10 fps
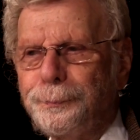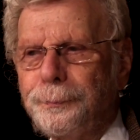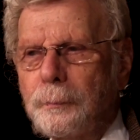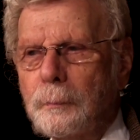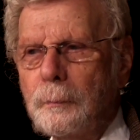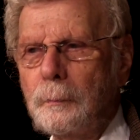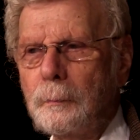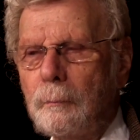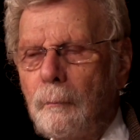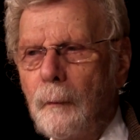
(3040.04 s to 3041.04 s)

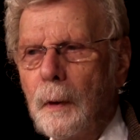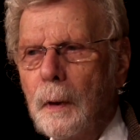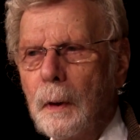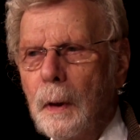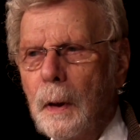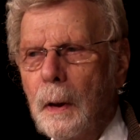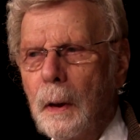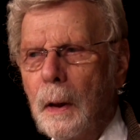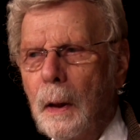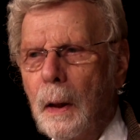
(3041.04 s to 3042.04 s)

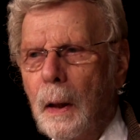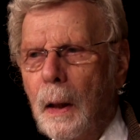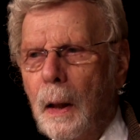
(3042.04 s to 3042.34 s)
(no one is talking)